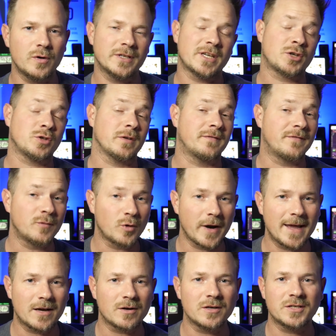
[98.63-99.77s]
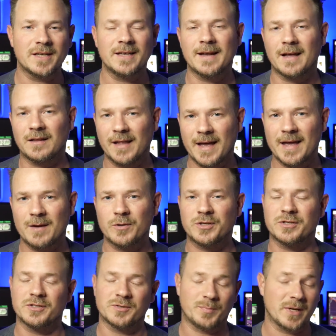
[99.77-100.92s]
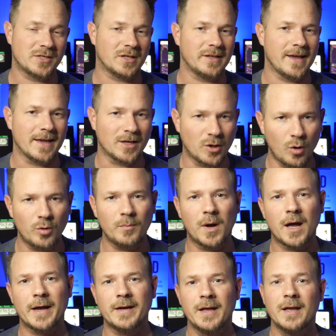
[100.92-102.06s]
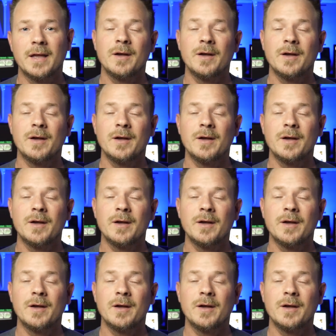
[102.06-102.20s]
It's actually 4 acres in LA, which is basically a gold mine